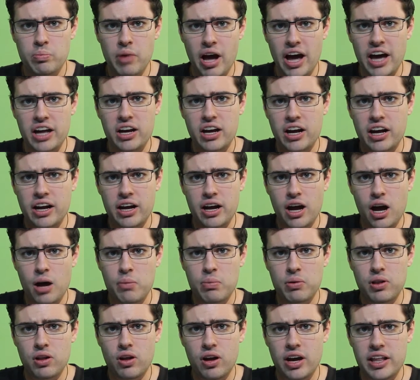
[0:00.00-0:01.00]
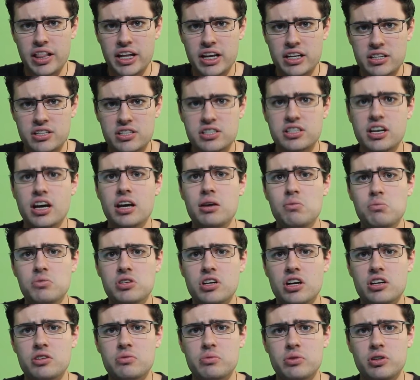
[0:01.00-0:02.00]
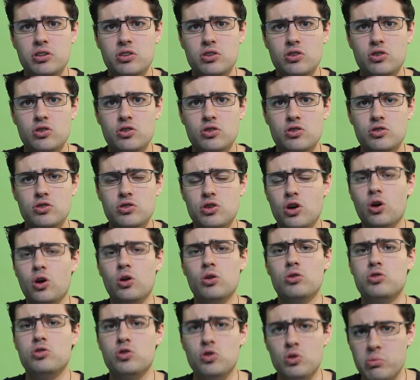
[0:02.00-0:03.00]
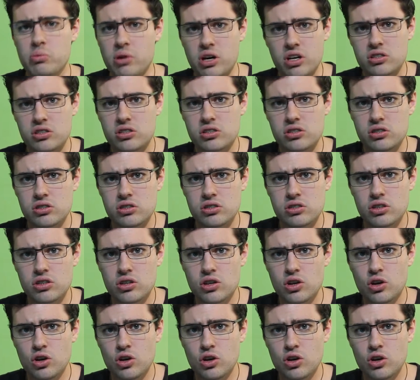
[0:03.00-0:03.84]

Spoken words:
And I apply that same judgment to all toolboxes,